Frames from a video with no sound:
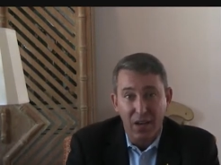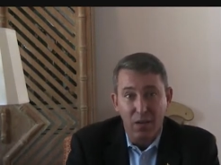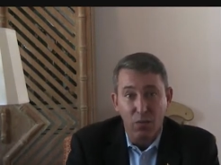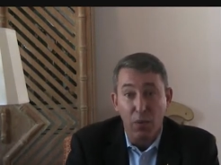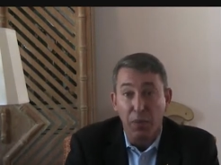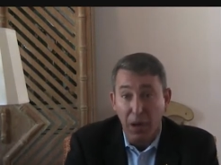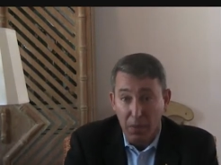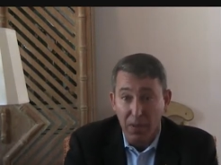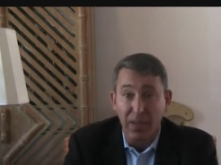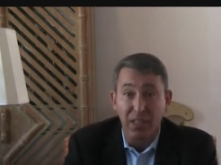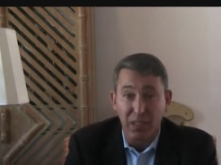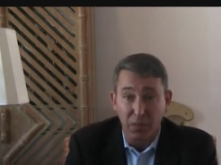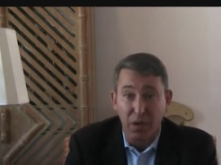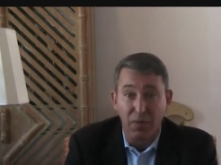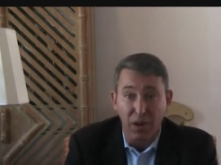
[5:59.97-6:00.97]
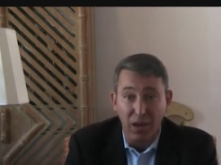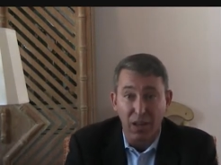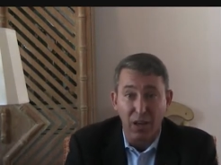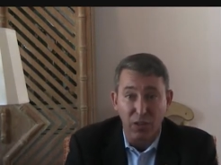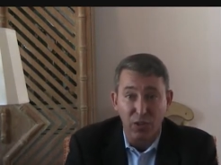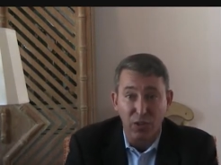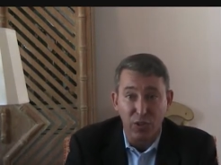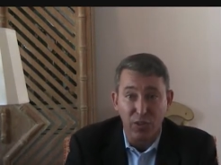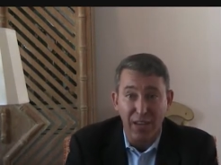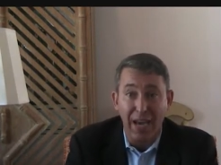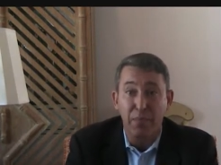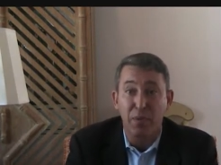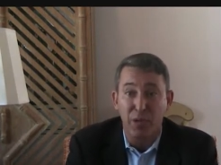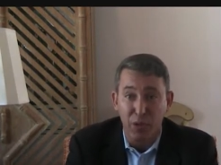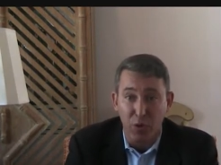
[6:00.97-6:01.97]
Republicans, above all else, should
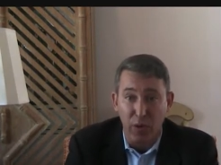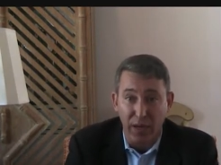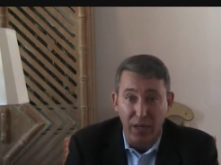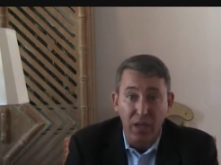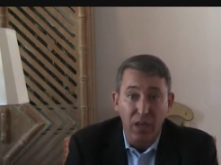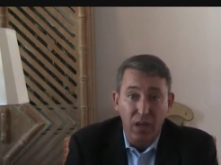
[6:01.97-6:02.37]
not be doing.